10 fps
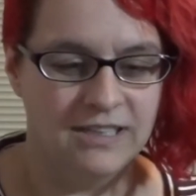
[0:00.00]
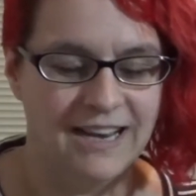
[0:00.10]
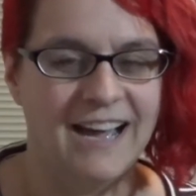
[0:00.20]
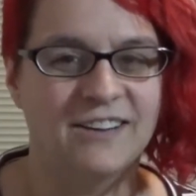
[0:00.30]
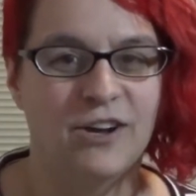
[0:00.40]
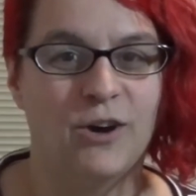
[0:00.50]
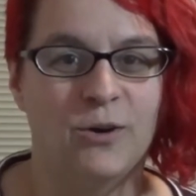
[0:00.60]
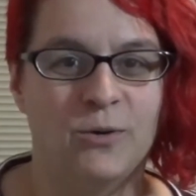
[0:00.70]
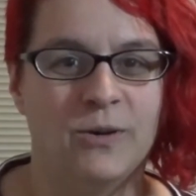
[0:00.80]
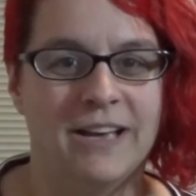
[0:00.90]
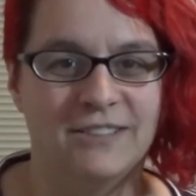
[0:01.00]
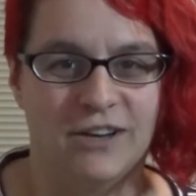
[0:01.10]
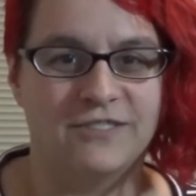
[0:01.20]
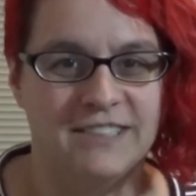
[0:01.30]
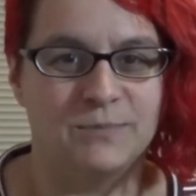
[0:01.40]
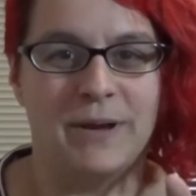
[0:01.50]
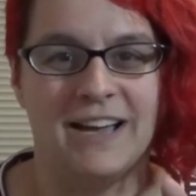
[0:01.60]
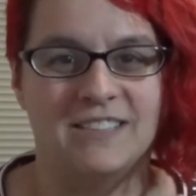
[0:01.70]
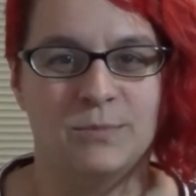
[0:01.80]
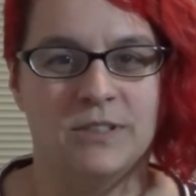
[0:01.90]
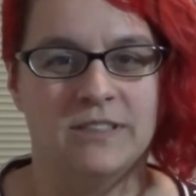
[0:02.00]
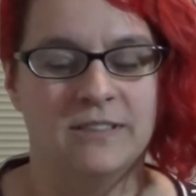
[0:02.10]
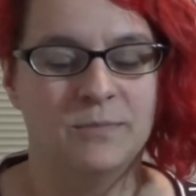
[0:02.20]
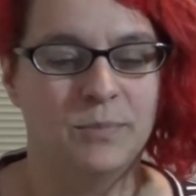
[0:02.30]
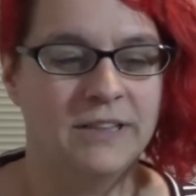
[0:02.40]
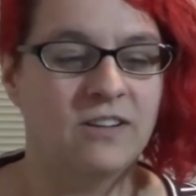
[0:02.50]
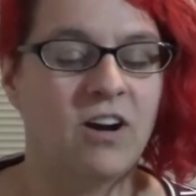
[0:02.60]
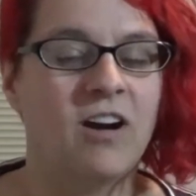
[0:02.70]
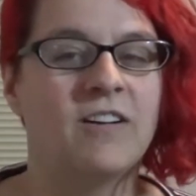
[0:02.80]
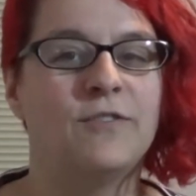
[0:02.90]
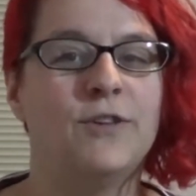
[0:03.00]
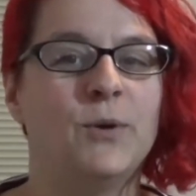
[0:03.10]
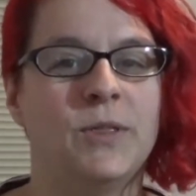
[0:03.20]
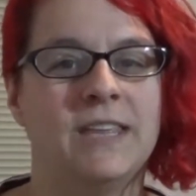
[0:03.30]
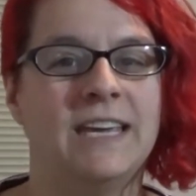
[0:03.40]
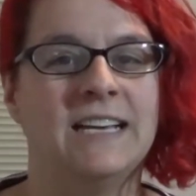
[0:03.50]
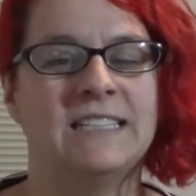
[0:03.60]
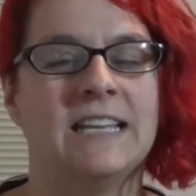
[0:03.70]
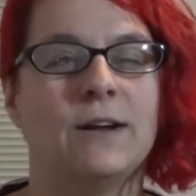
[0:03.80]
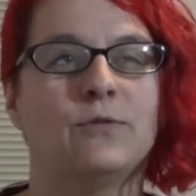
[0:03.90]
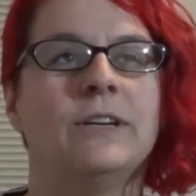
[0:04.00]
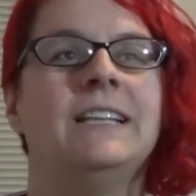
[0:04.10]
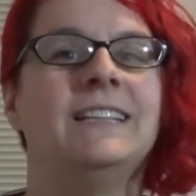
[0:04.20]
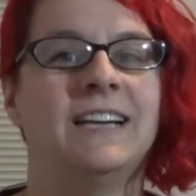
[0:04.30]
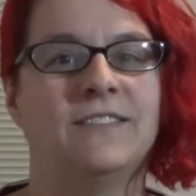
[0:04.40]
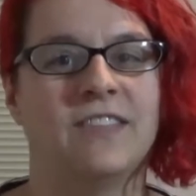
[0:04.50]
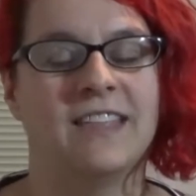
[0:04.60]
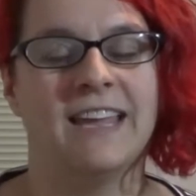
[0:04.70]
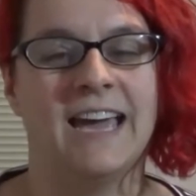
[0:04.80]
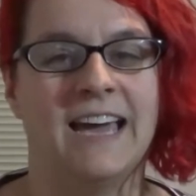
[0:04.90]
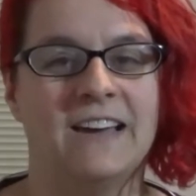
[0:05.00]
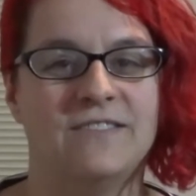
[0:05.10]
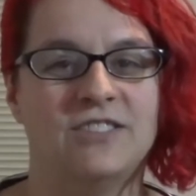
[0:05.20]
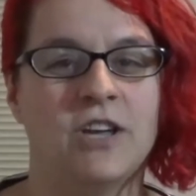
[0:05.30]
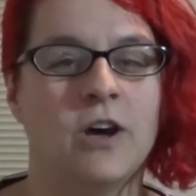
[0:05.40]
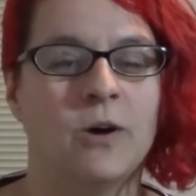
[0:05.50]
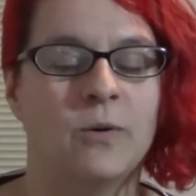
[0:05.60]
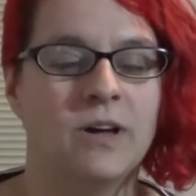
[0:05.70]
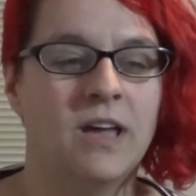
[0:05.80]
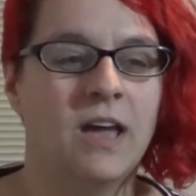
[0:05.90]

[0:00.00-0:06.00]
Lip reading: not go as often as possible, but there are a few things that I really love that they have, so